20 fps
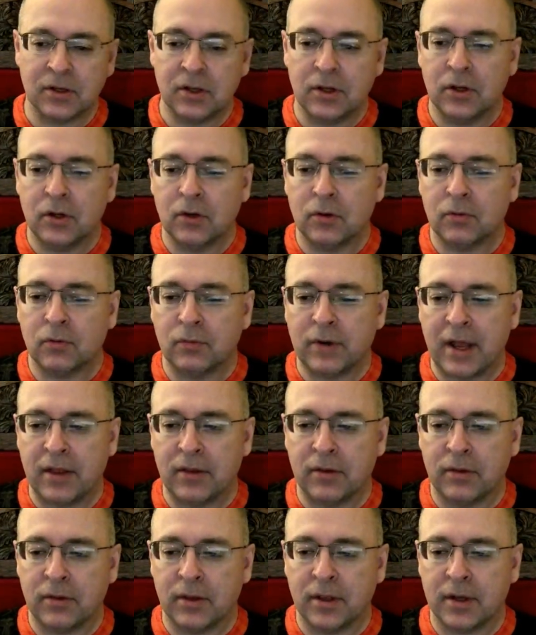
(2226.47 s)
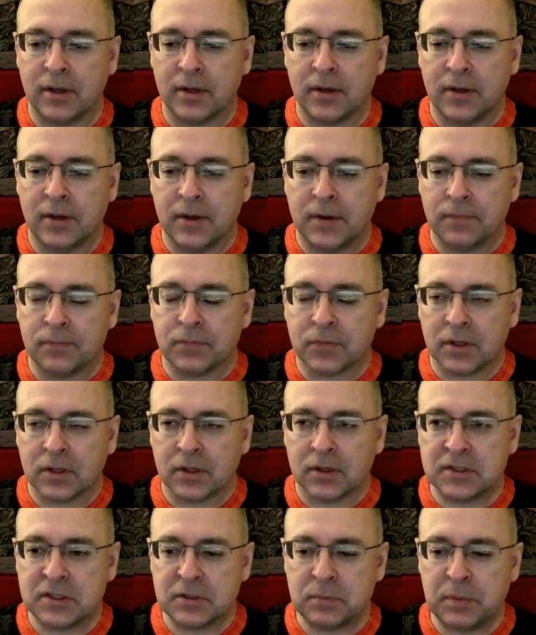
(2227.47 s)
rather than
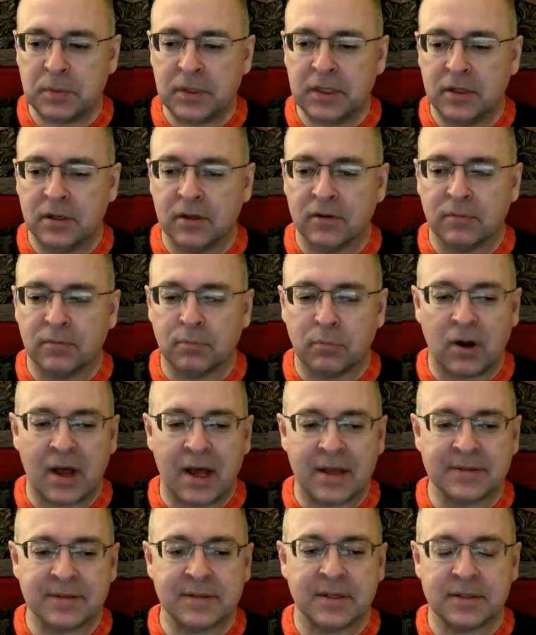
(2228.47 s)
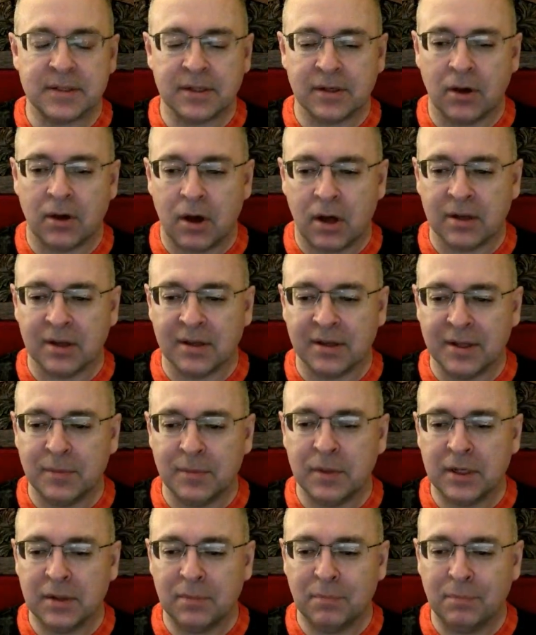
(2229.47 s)
speed of processing on a limited
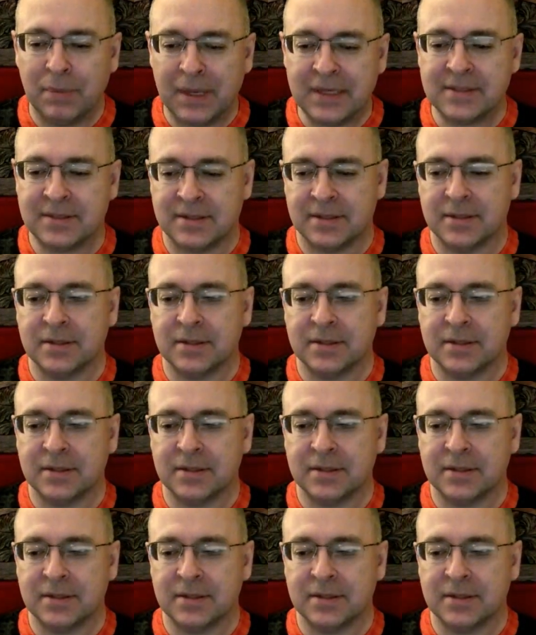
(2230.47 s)
basis,